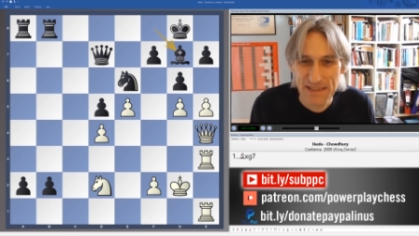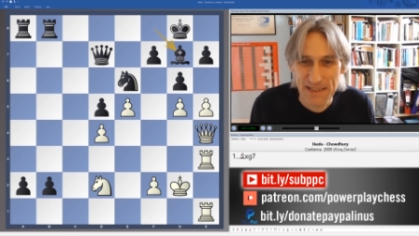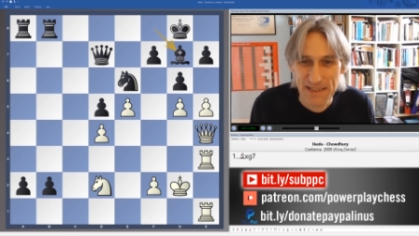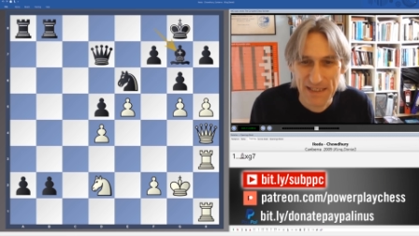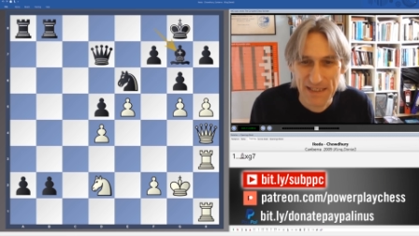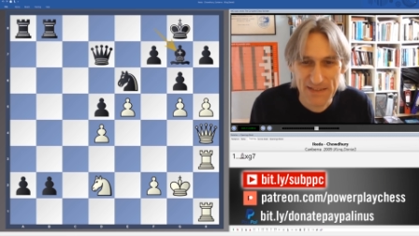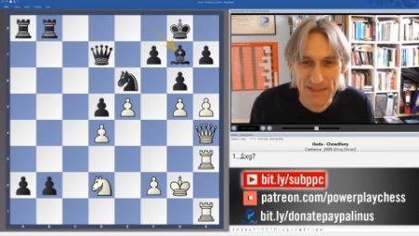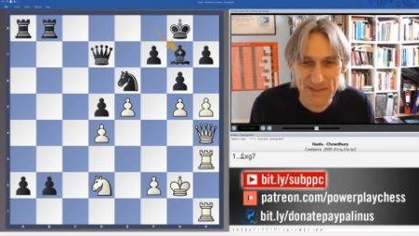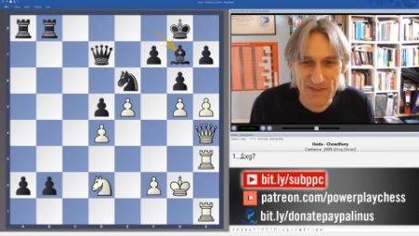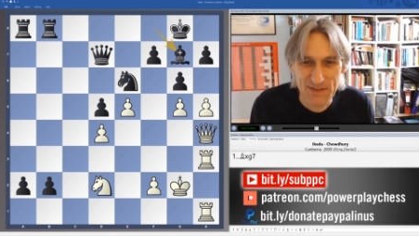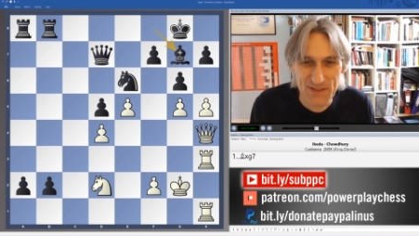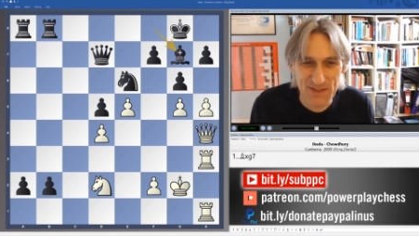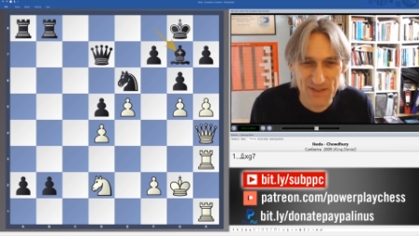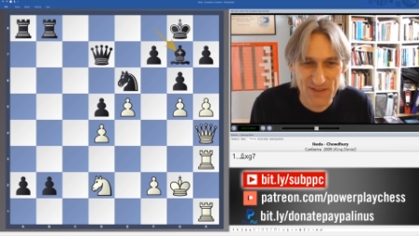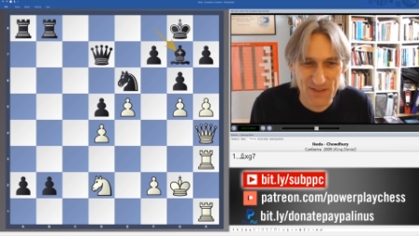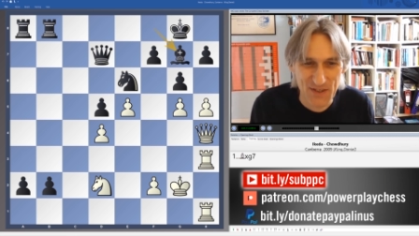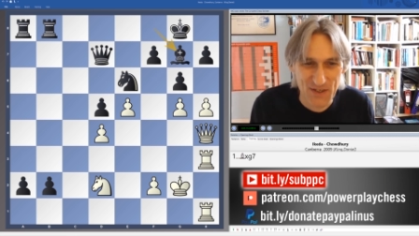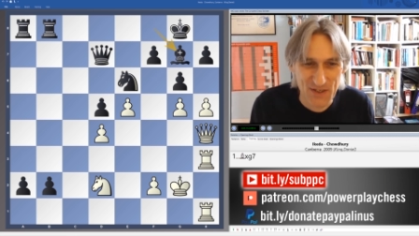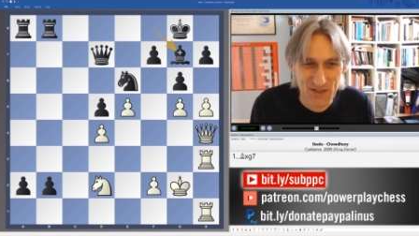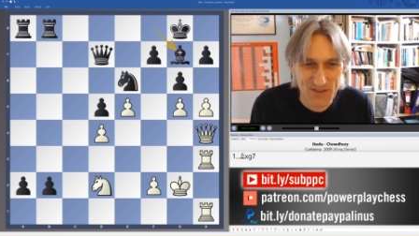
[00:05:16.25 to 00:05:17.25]
and
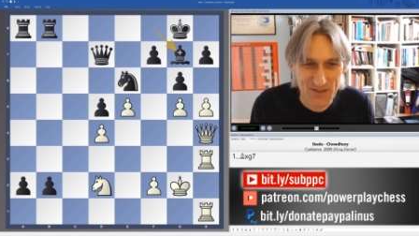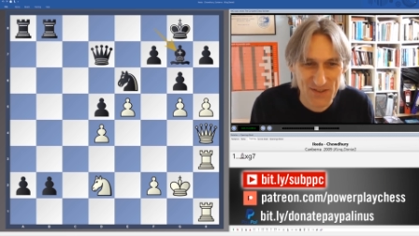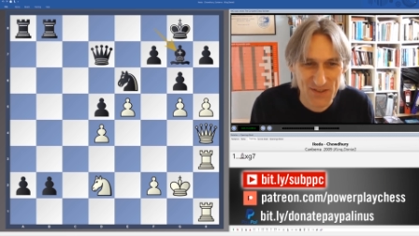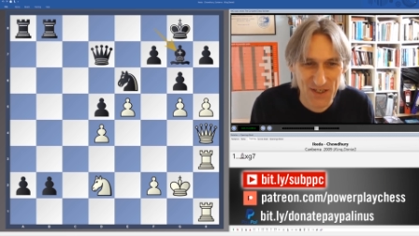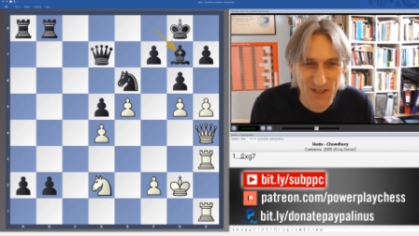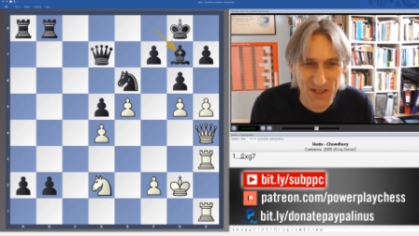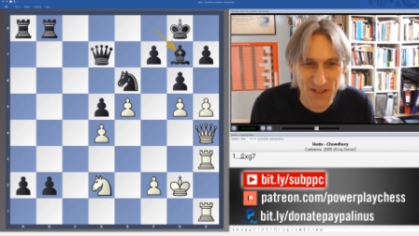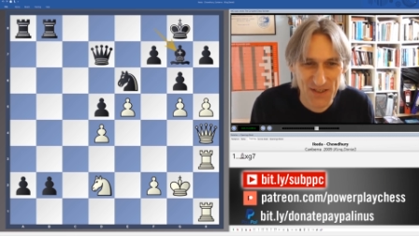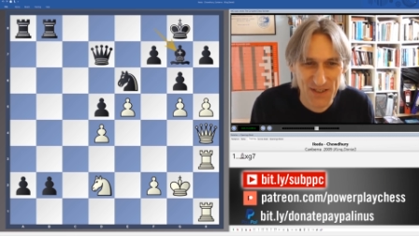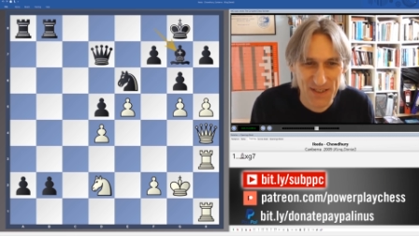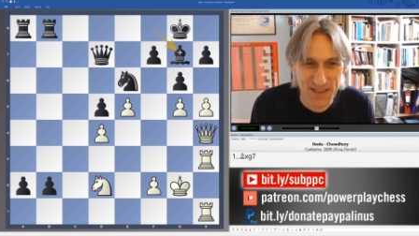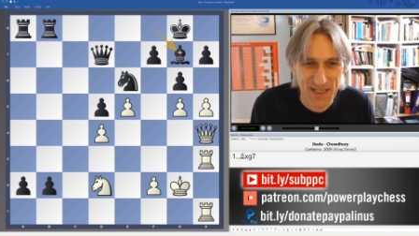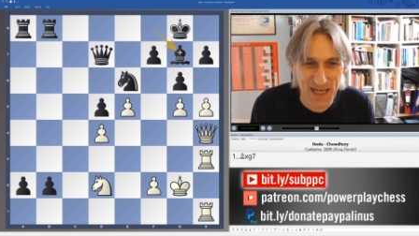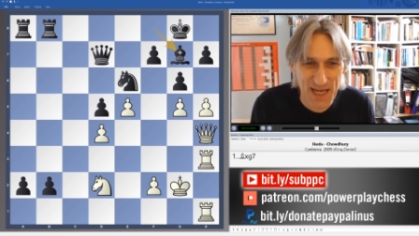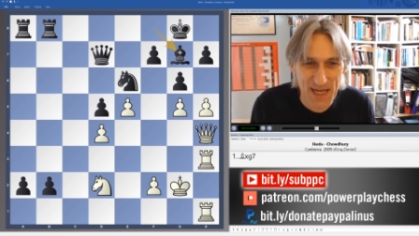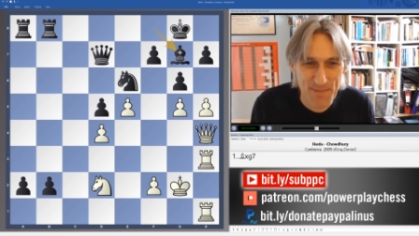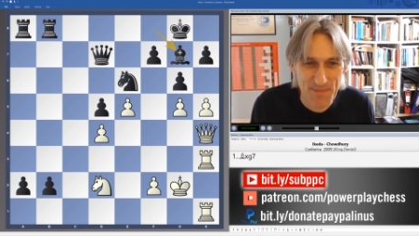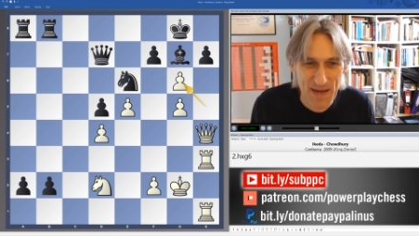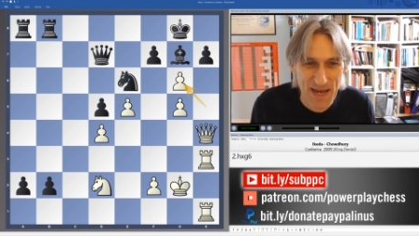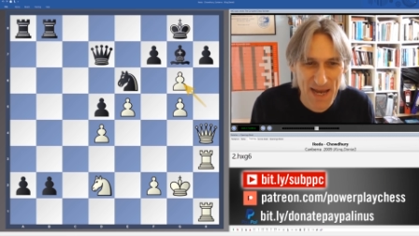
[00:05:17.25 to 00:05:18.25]
disaster, and the
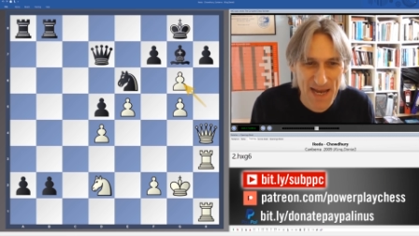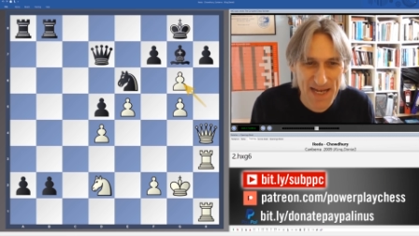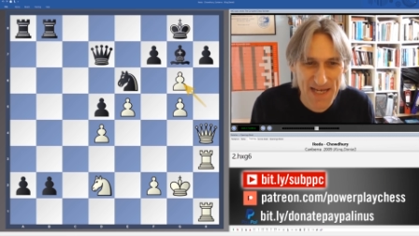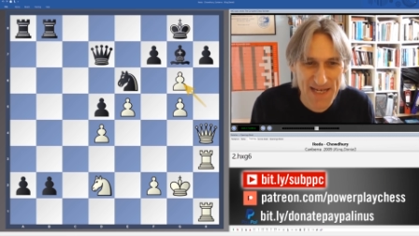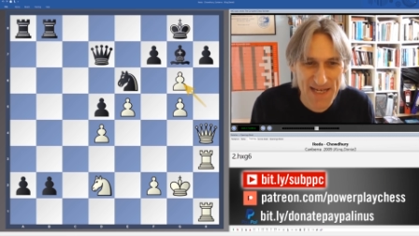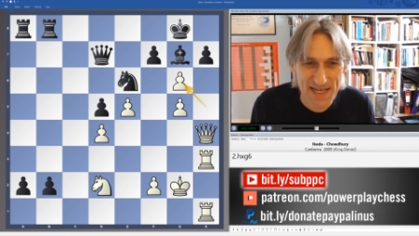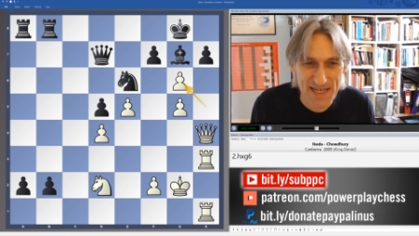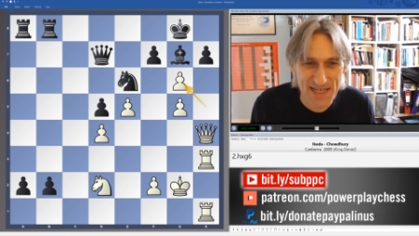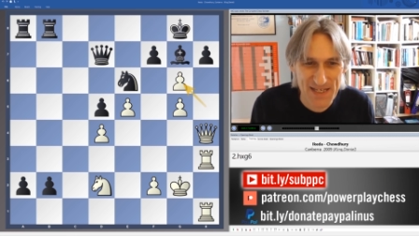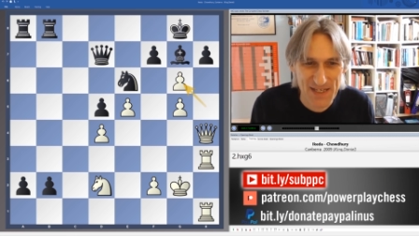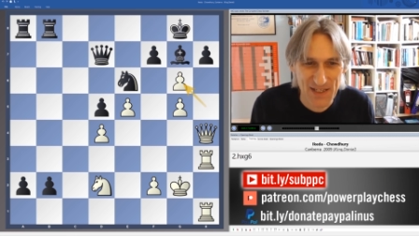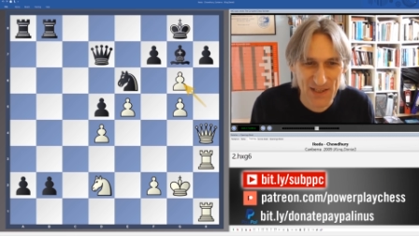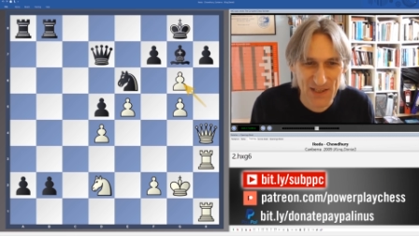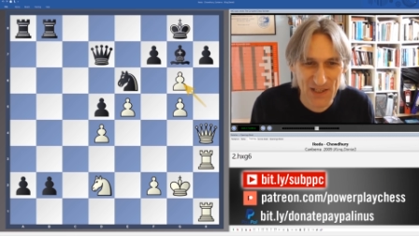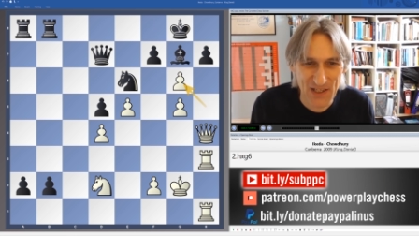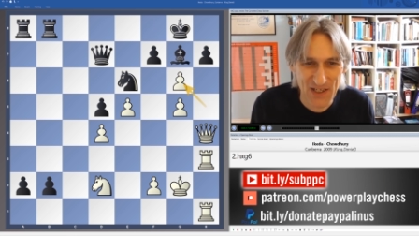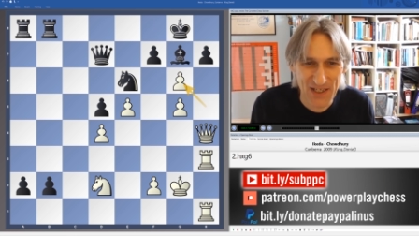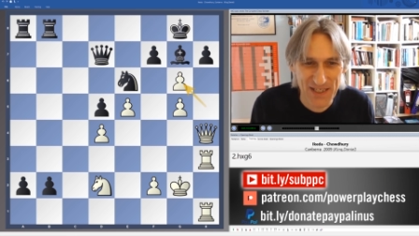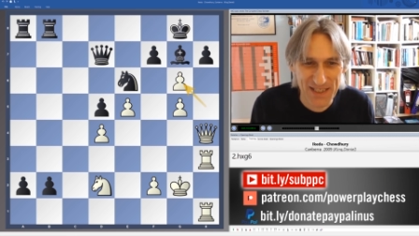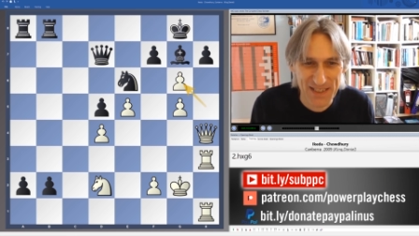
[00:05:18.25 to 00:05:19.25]
game ended
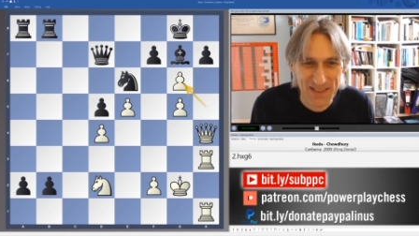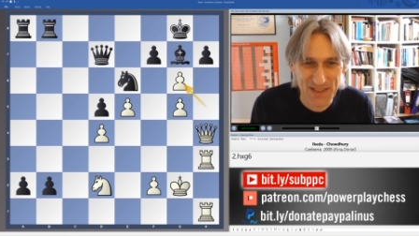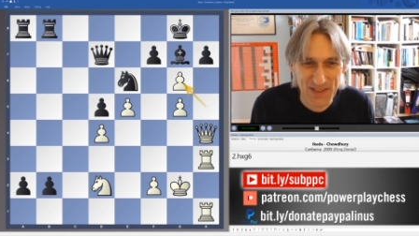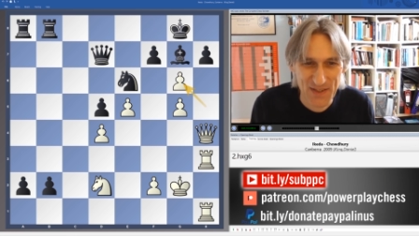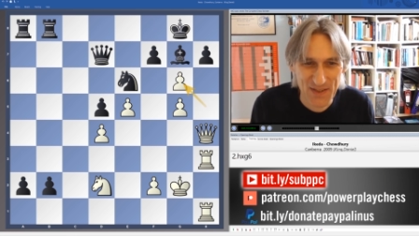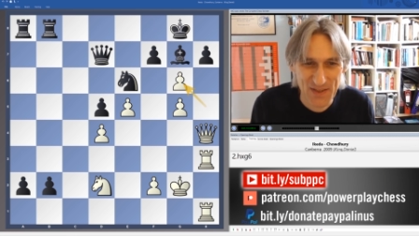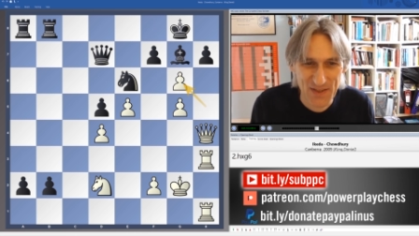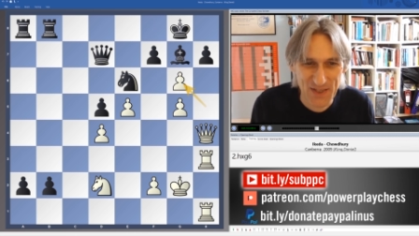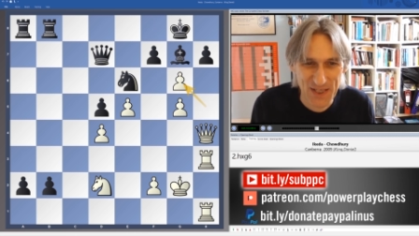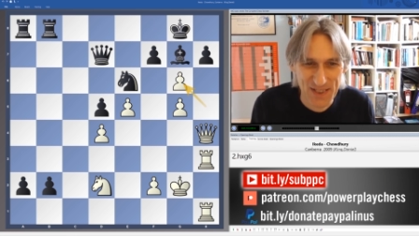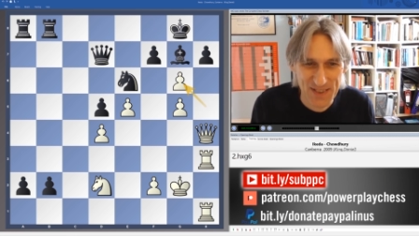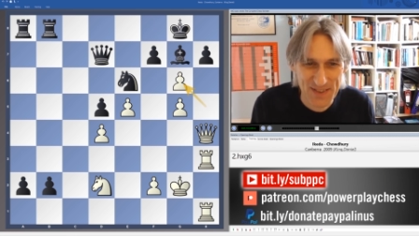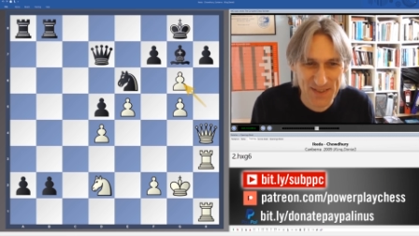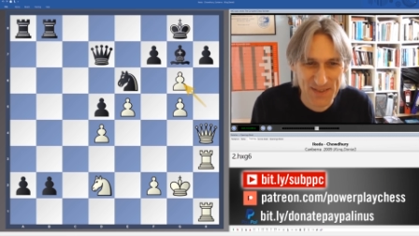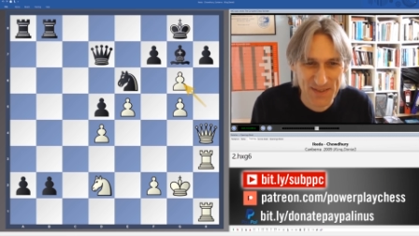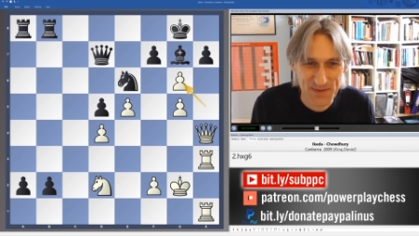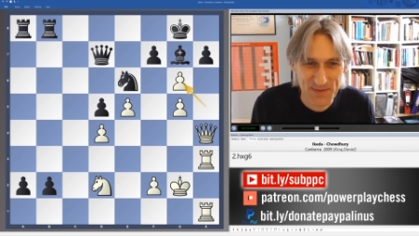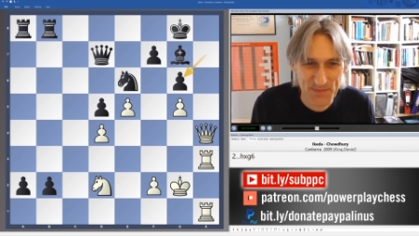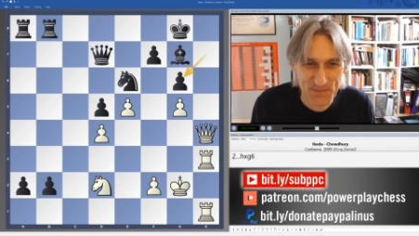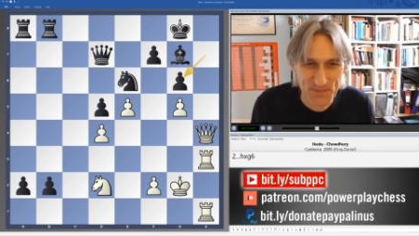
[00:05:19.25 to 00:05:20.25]
like
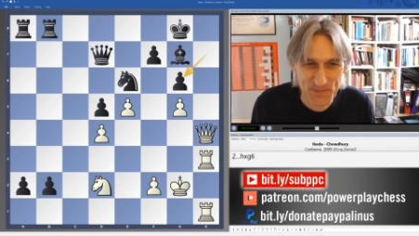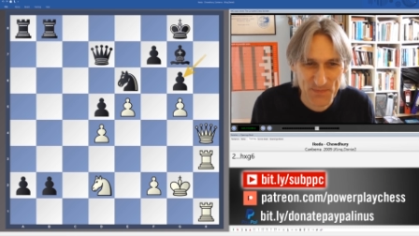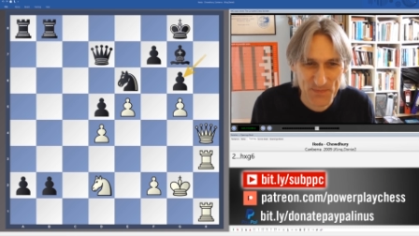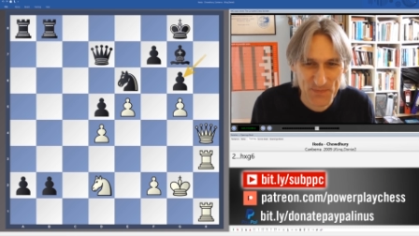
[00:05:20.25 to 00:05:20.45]
this.